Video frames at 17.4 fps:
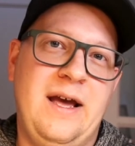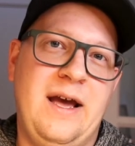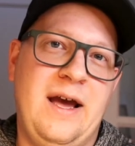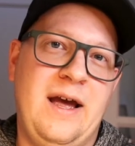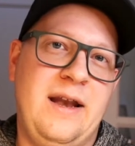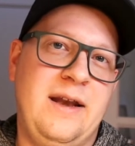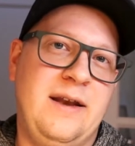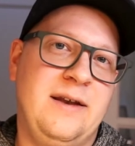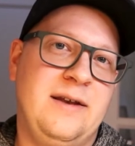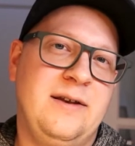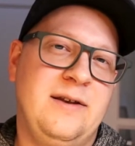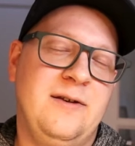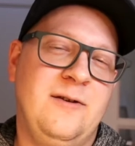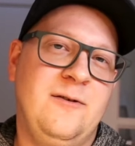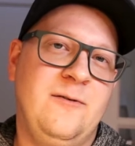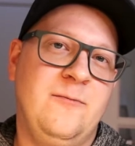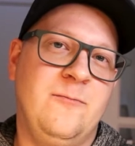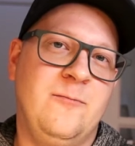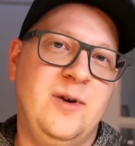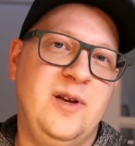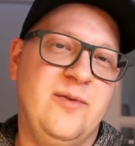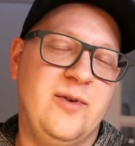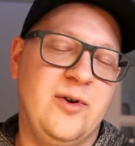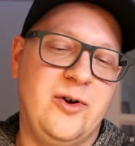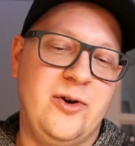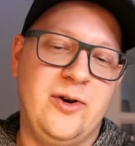and we
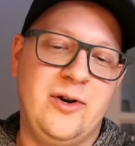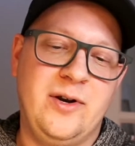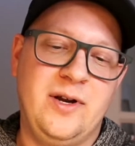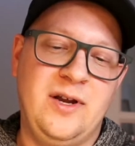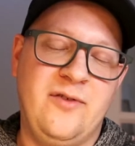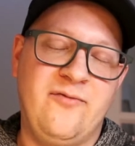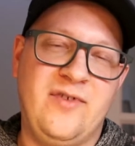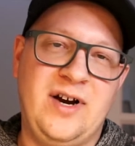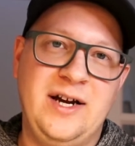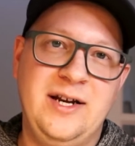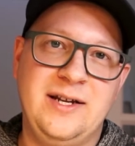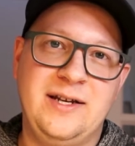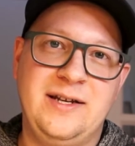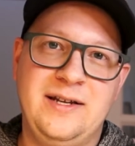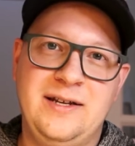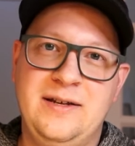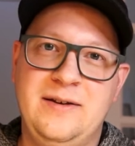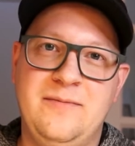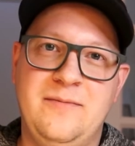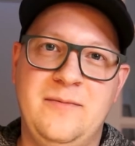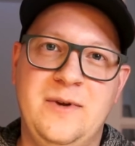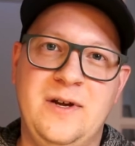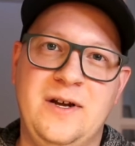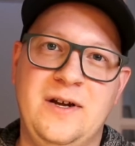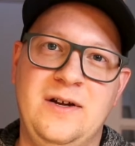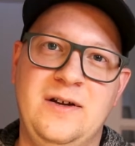were invited
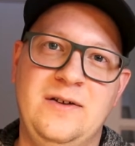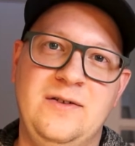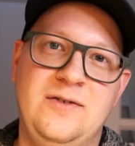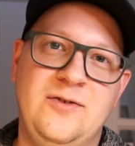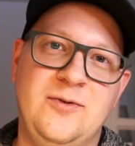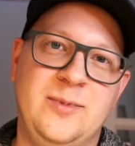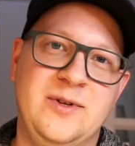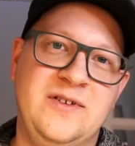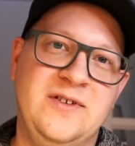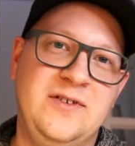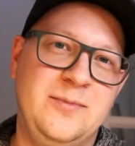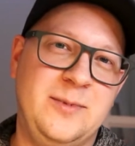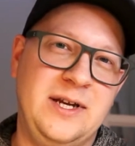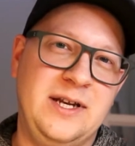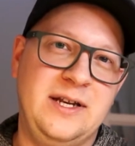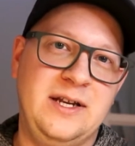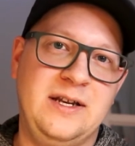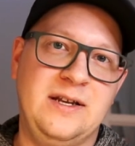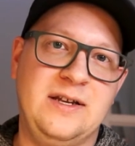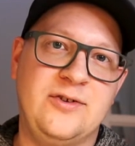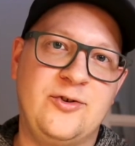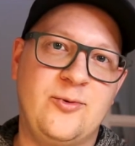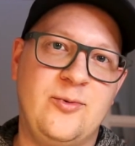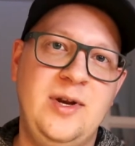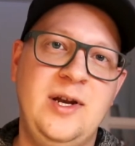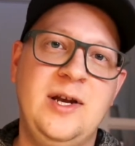to participate in the
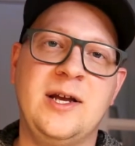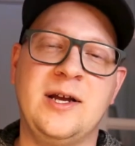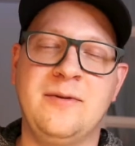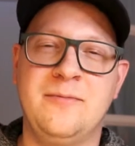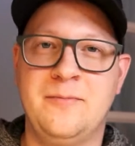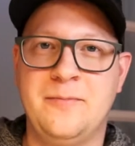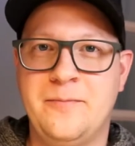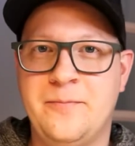screening